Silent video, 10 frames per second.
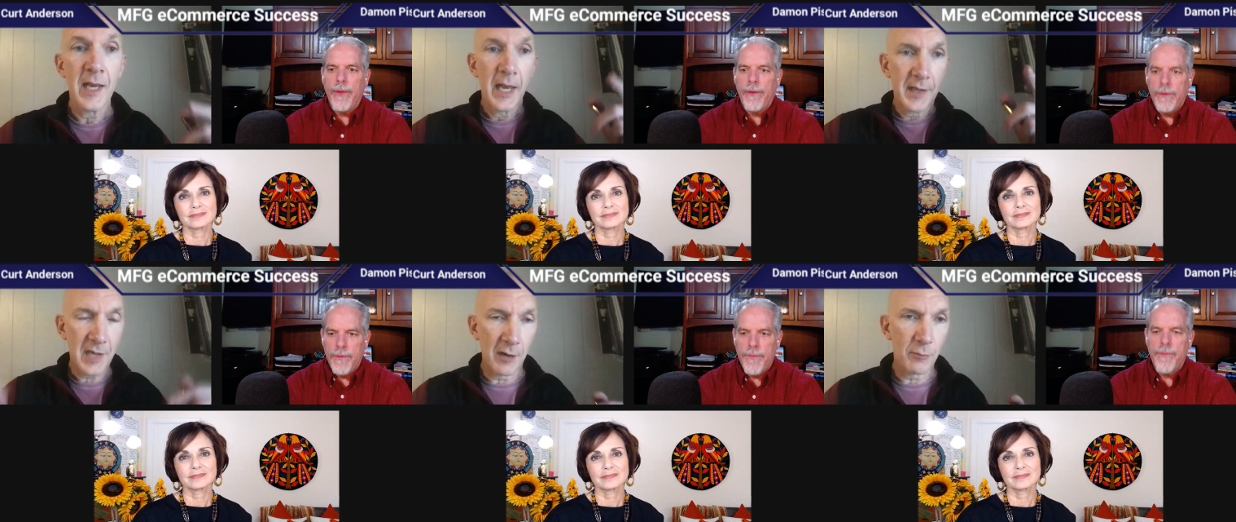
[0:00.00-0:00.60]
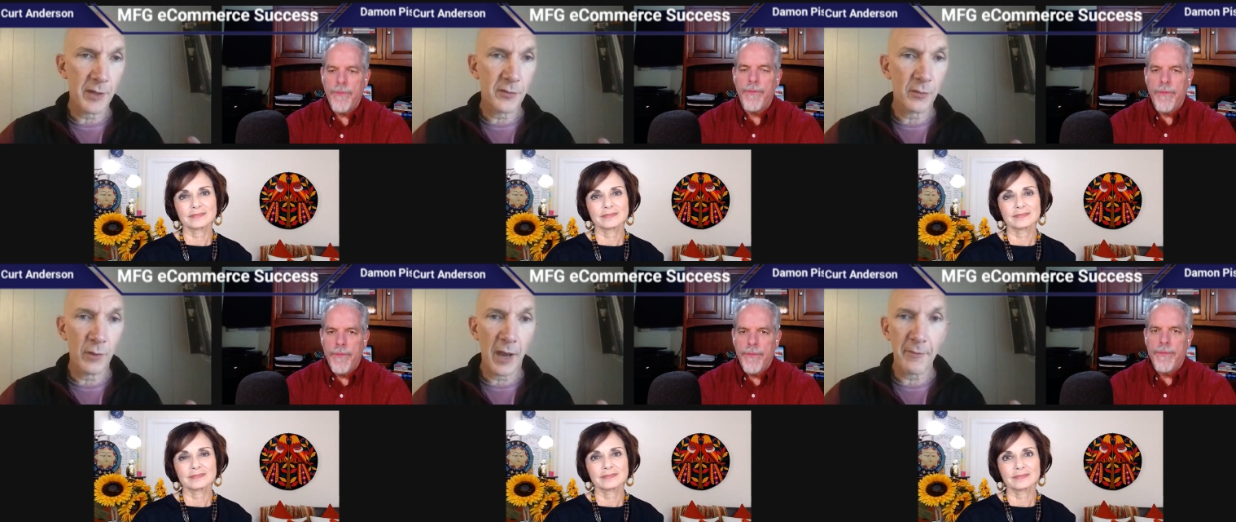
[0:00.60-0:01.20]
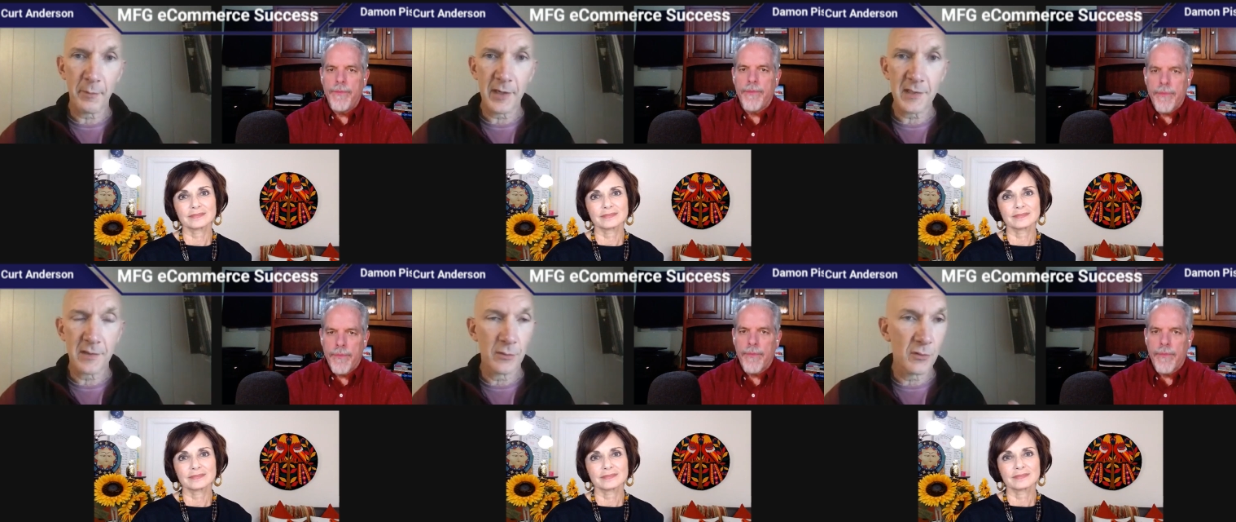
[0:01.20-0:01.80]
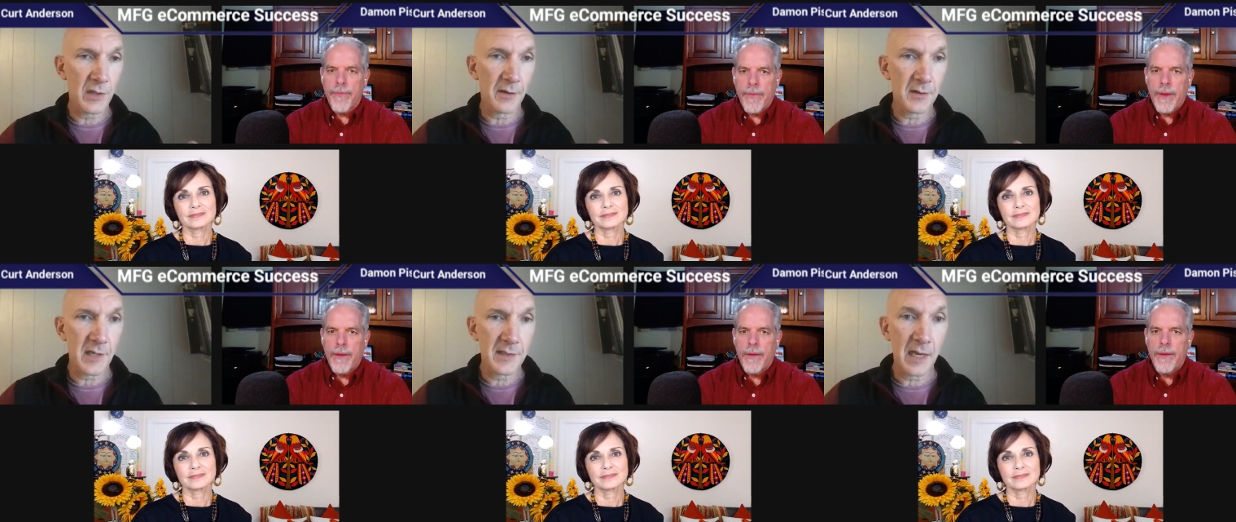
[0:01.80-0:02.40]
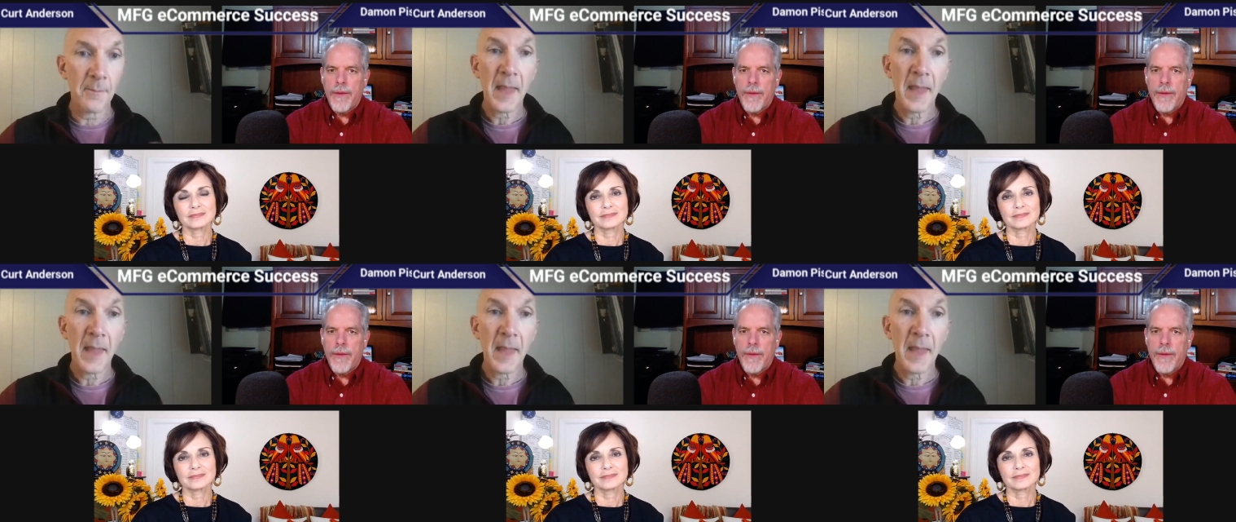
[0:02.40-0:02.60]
Speaker 1: It's hard to read through everybody's newsletter it sends out.